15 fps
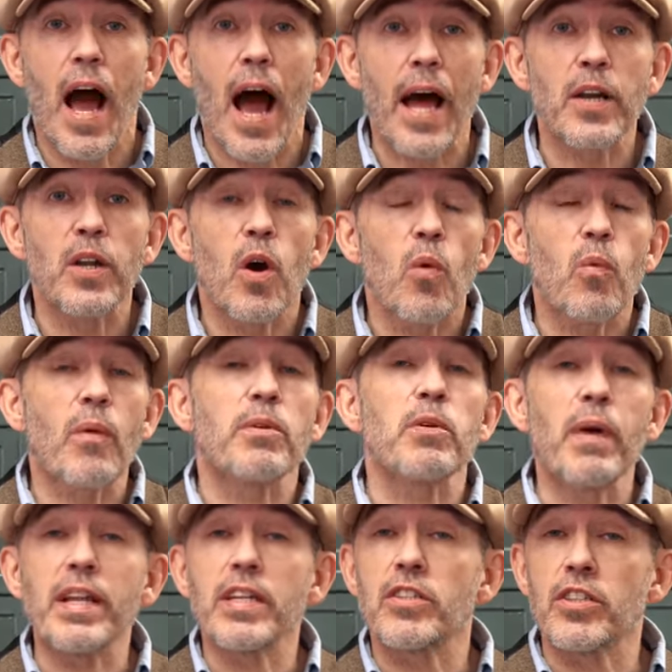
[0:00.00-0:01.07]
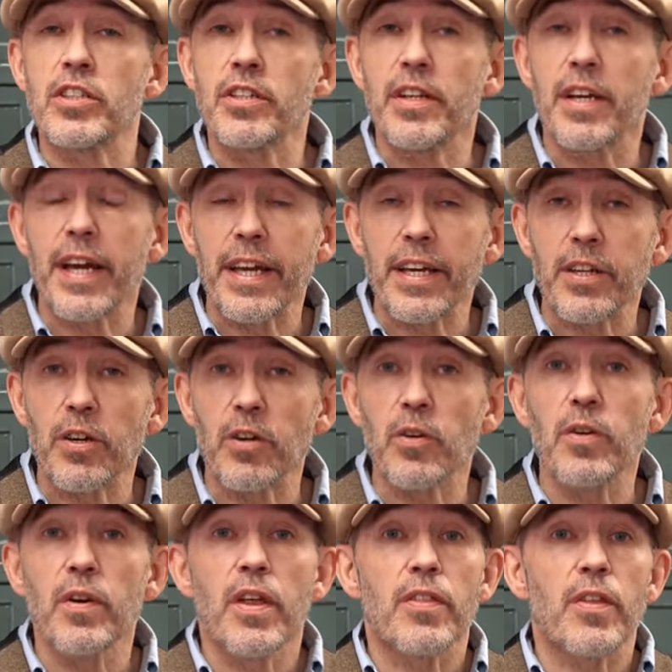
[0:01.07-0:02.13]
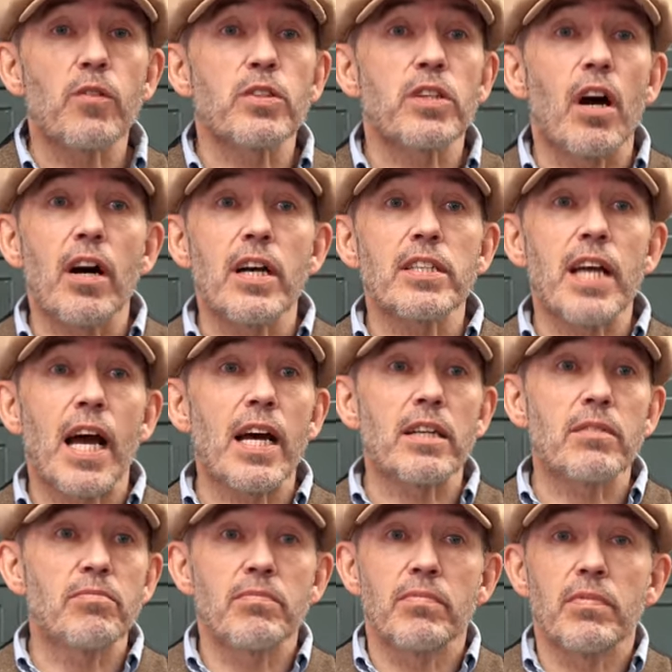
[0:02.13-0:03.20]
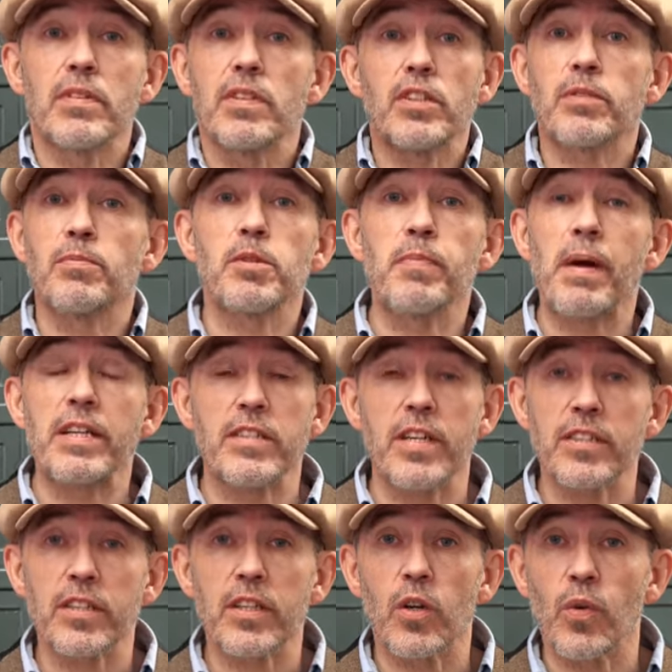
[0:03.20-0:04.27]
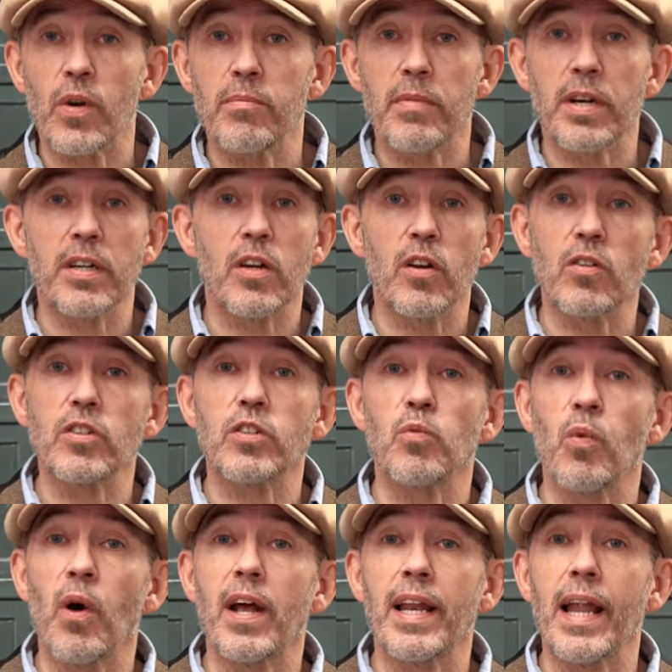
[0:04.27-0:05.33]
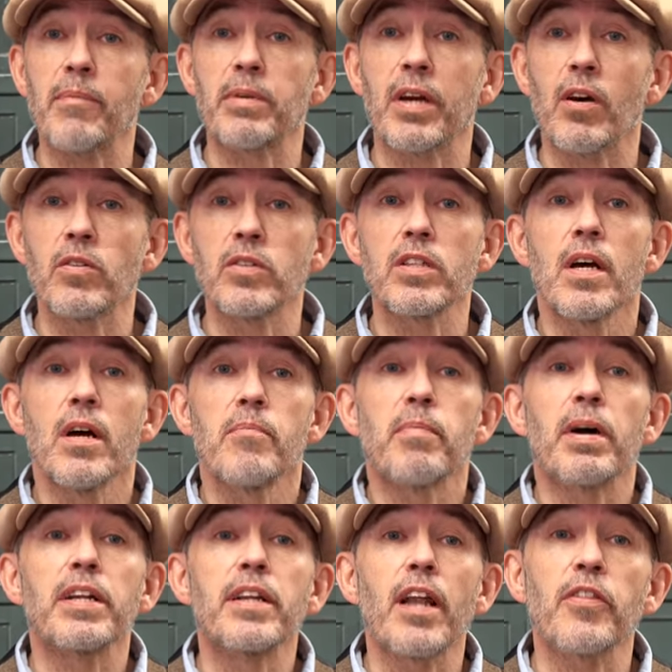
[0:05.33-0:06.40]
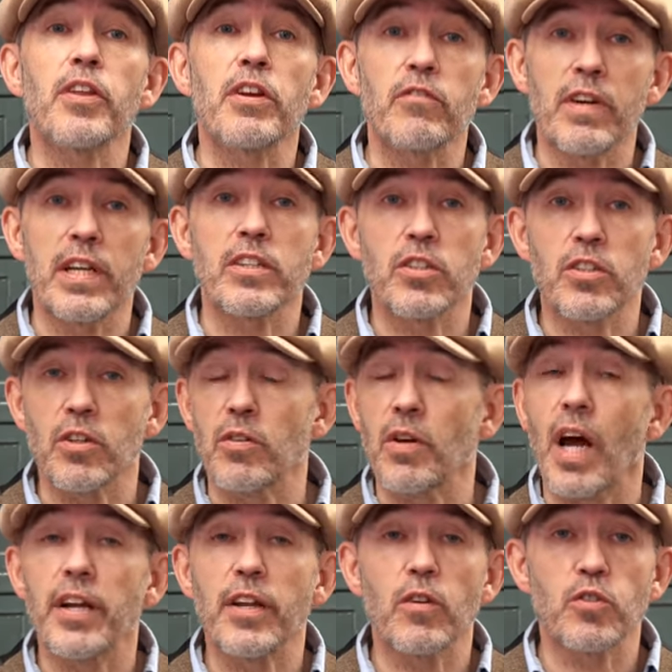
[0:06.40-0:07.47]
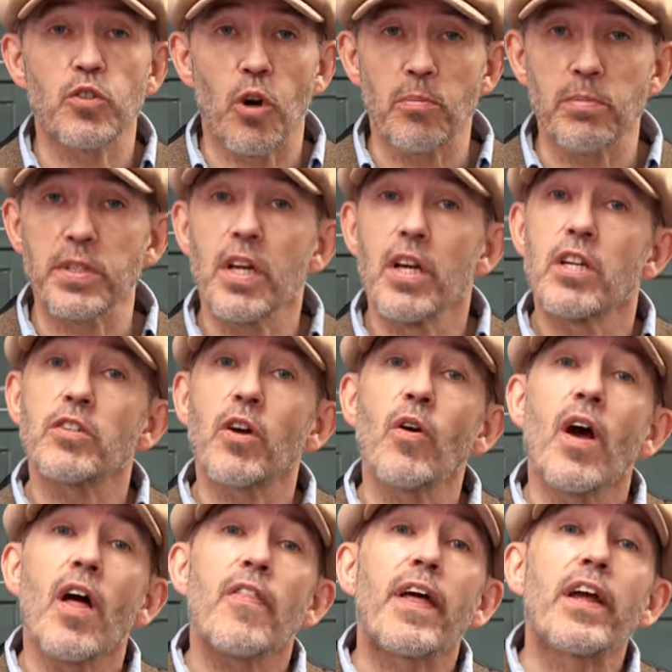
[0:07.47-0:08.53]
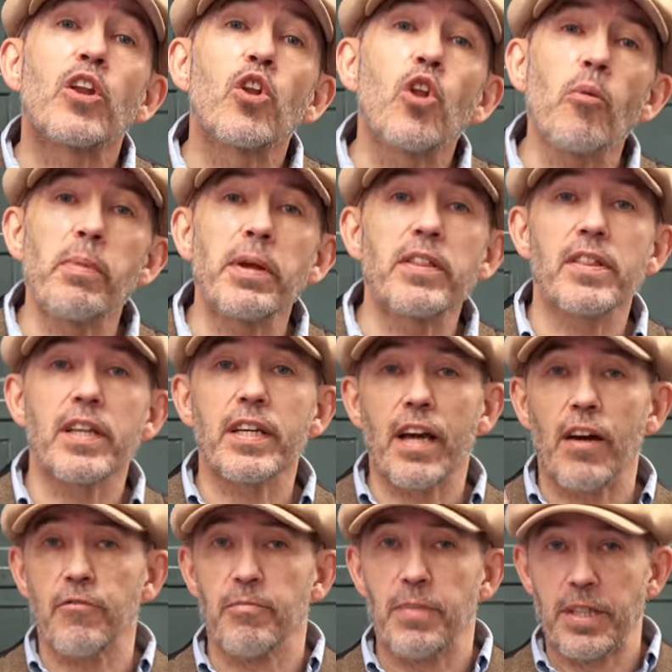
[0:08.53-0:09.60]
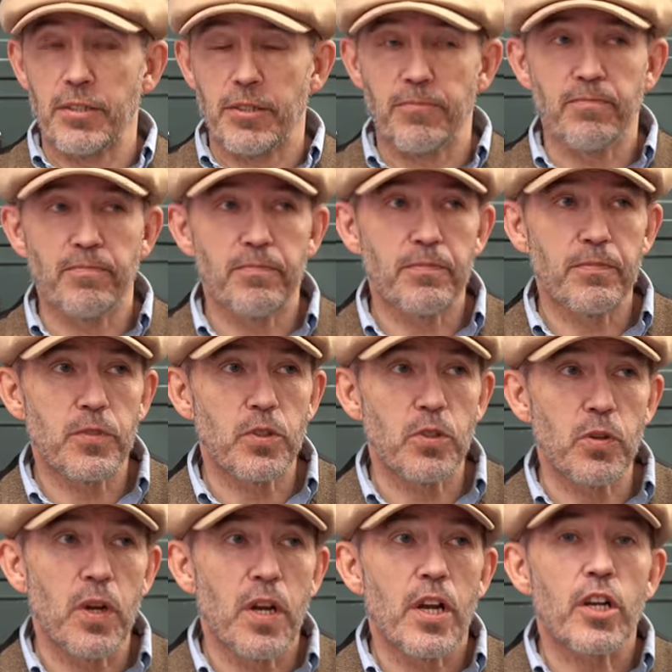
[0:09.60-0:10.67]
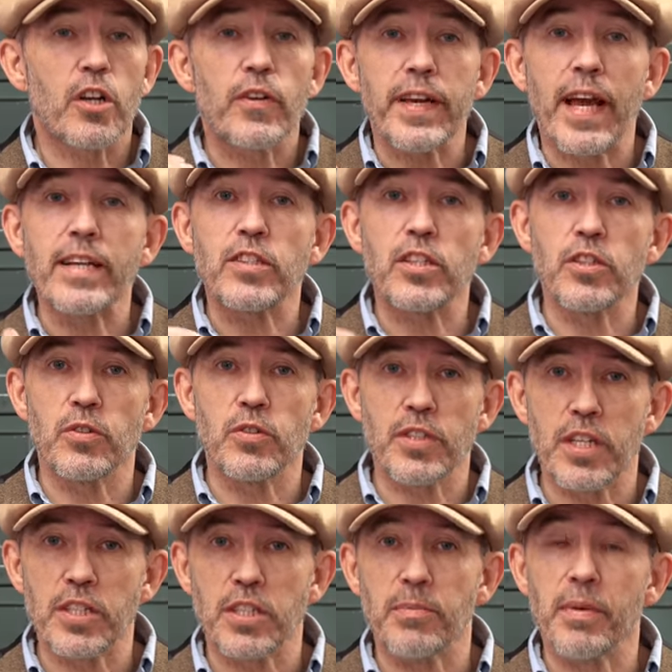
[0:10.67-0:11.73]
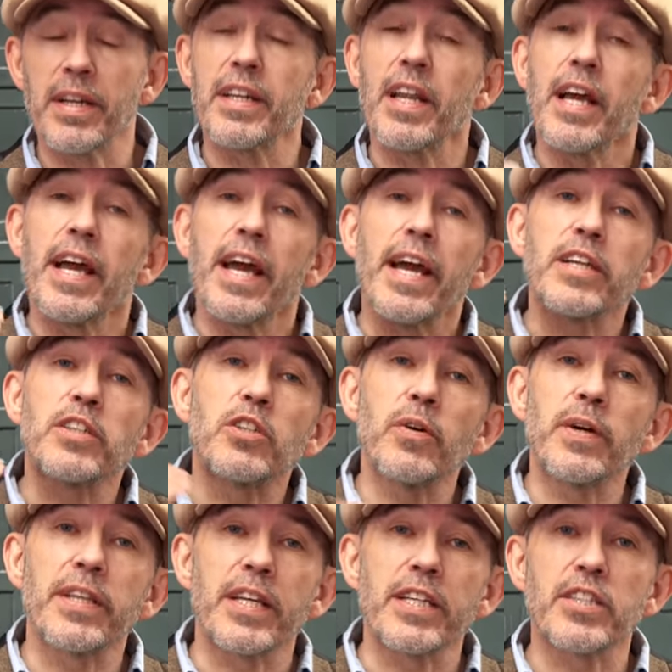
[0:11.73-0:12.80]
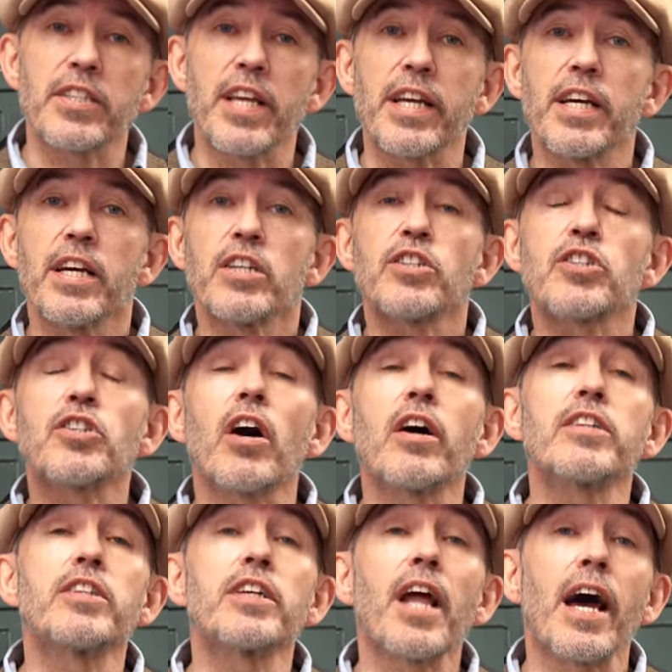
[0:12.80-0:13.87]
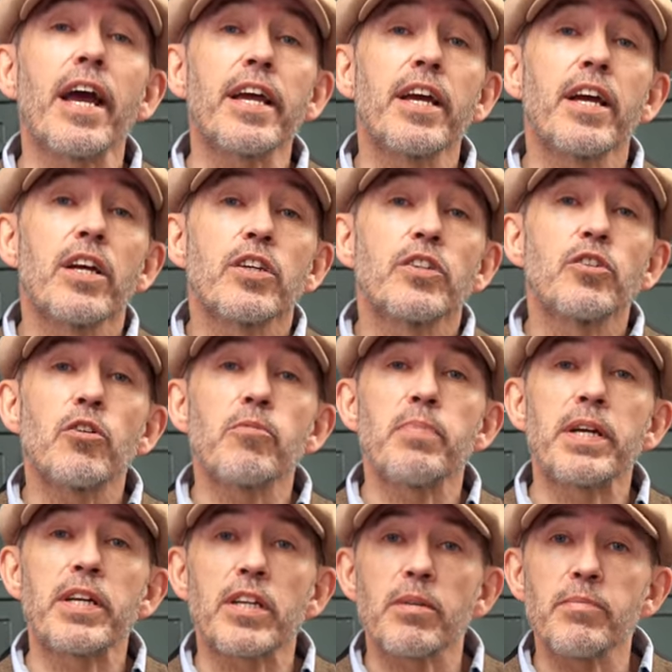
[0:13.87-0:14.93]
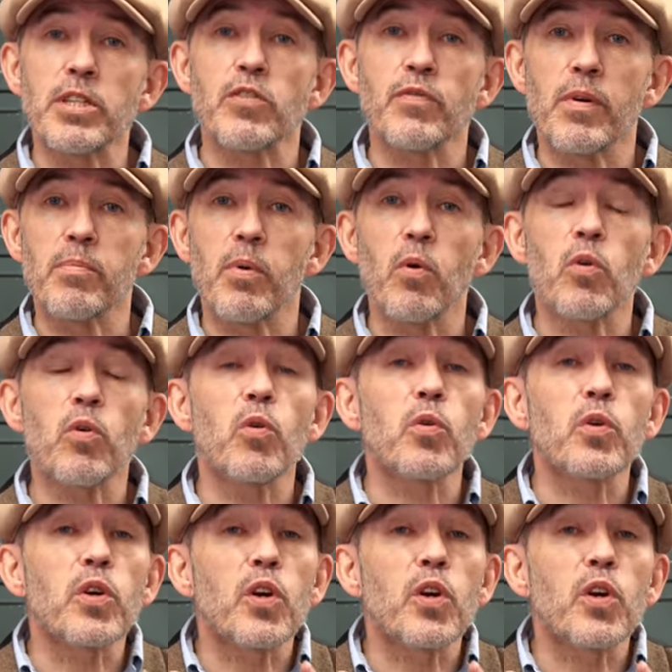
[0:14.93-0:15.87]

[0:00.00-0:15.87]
And when we went into the EU, those guys had some spare testing equipment, lots of white lab coats, but nothing really to do, no jobs. So they lobbied the government to create a new system. And in doing this, they cited a European Commission report called